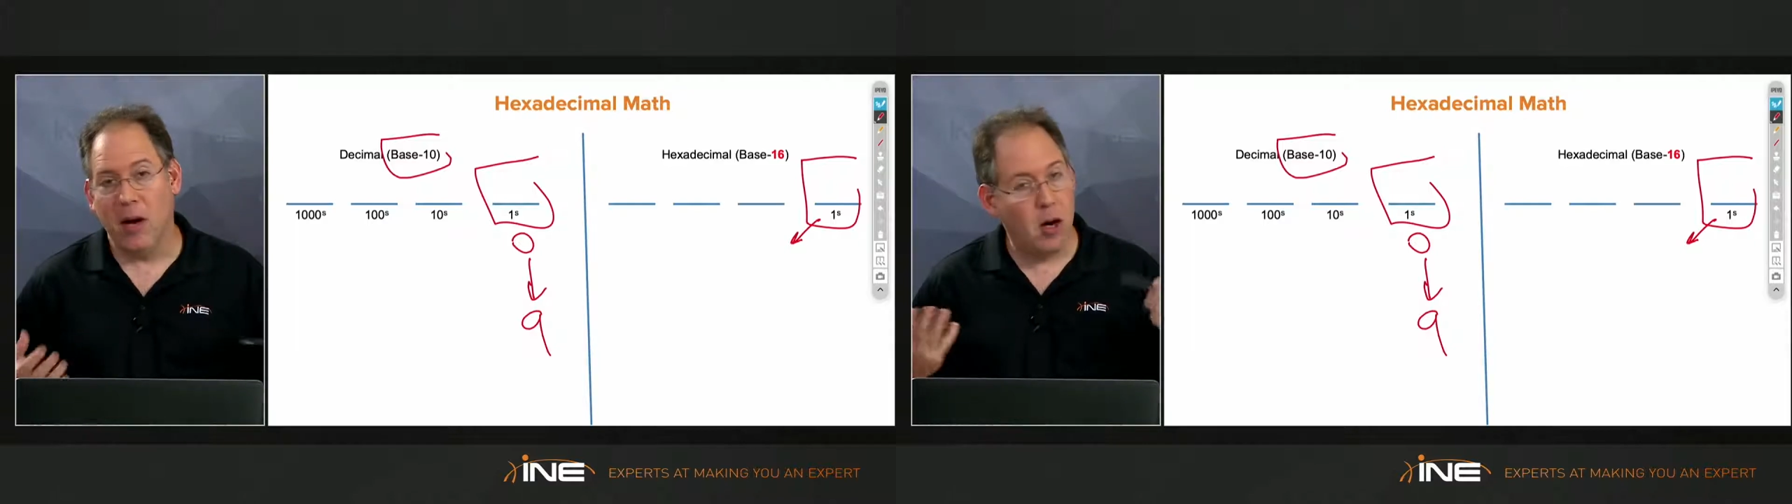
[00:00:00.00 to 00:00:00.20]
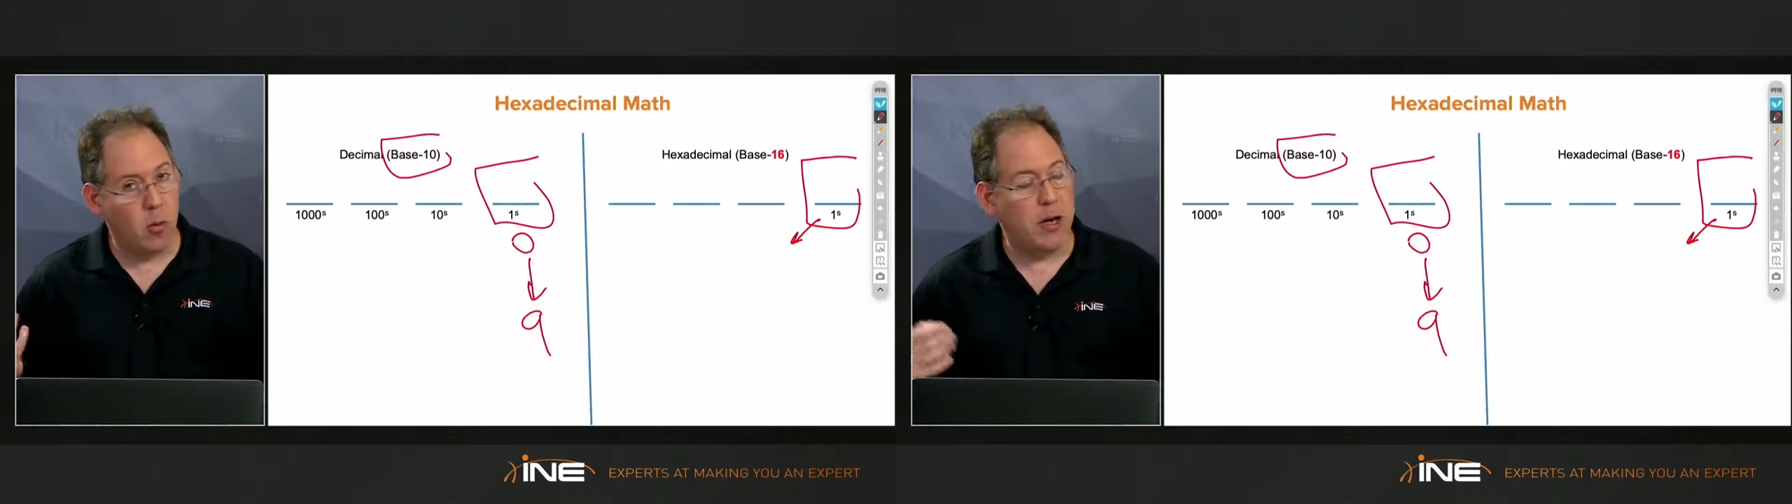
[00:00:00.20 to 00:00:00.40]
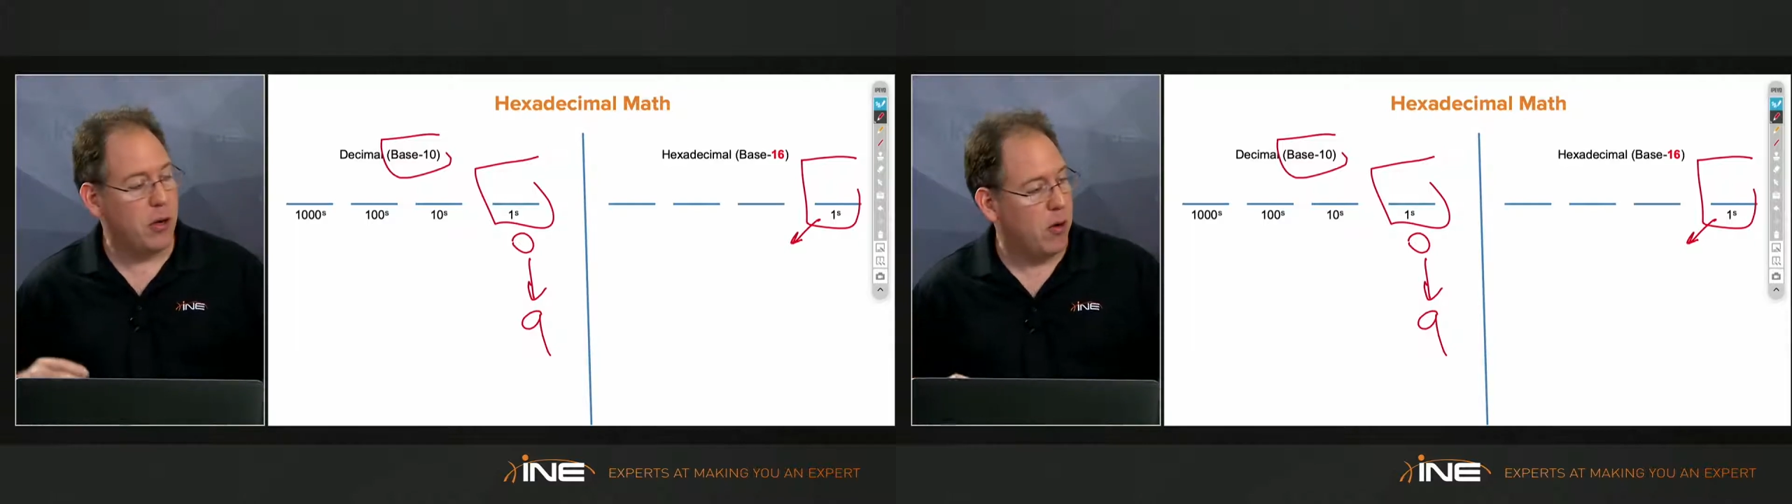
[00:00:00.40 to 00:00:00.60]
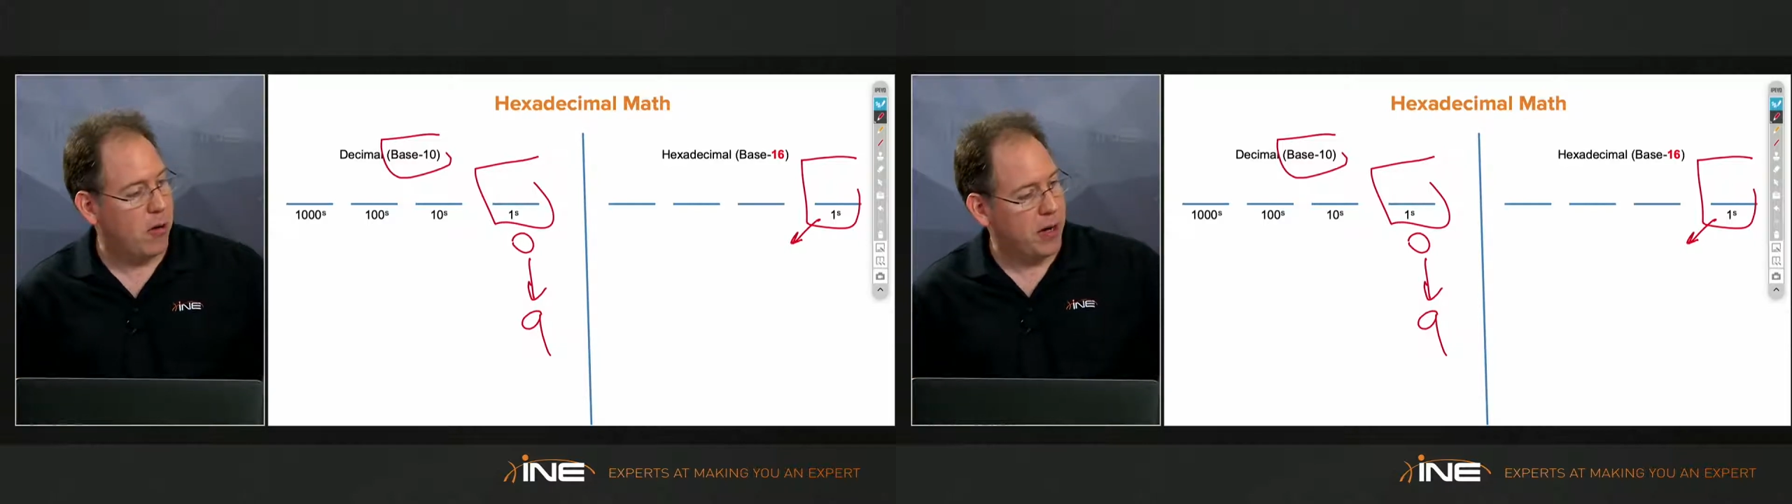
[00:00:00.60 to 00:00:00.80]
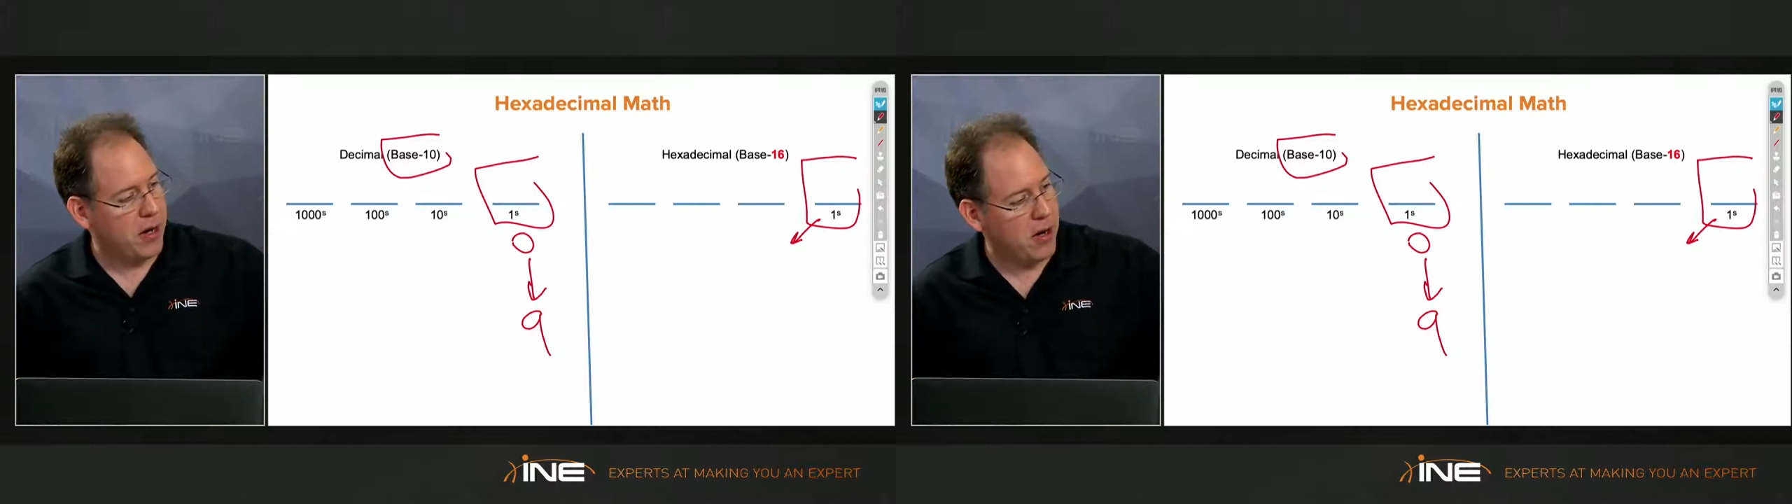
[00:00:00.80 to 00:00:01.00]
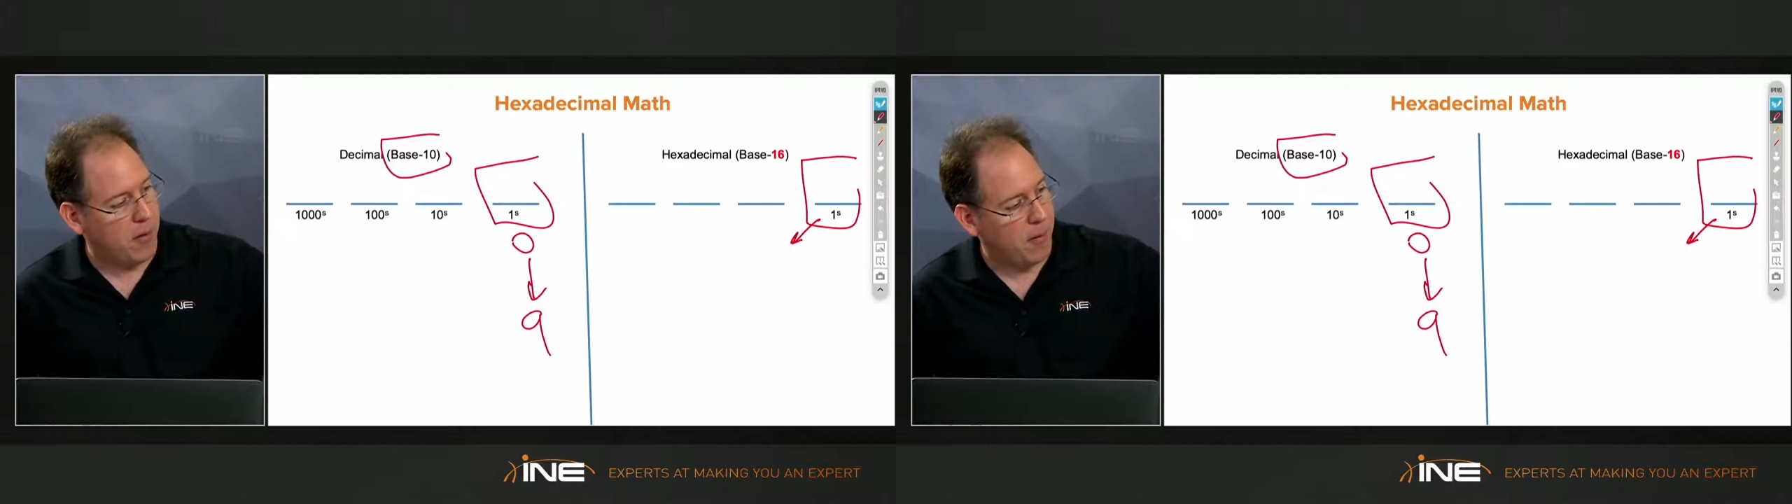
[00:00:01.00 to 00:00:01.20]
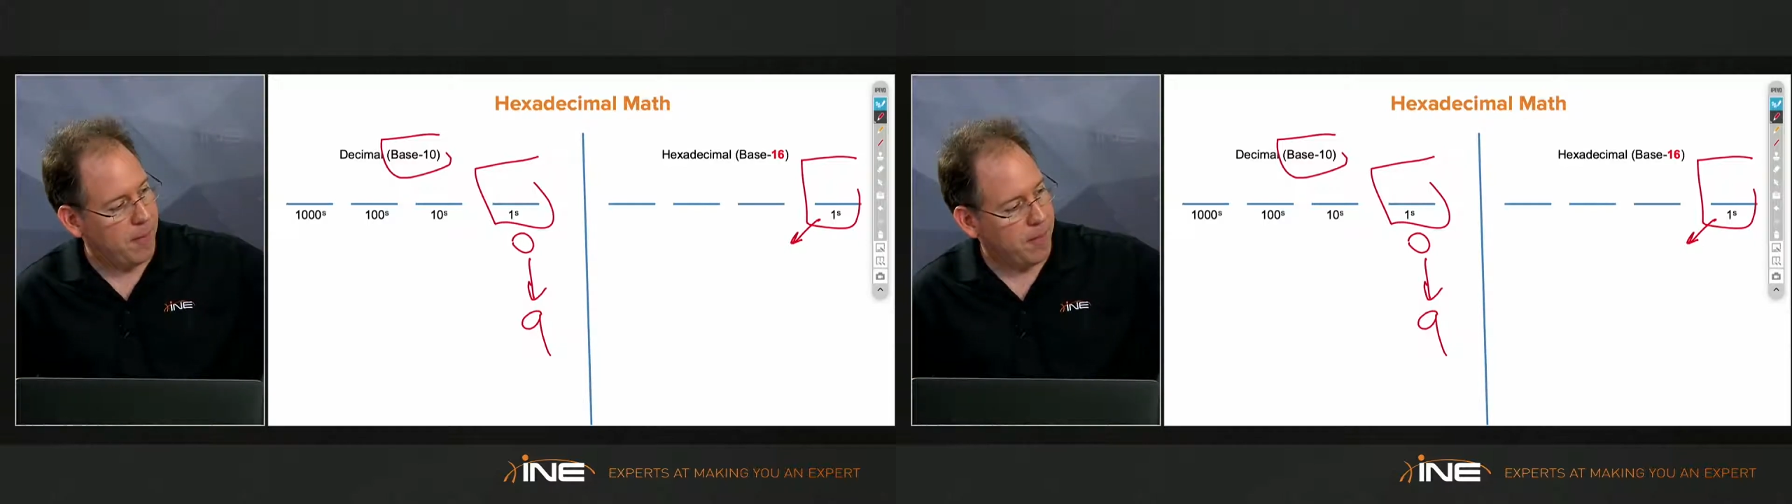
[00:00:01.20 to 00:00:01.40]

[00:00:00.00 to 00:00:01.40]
are what you already know.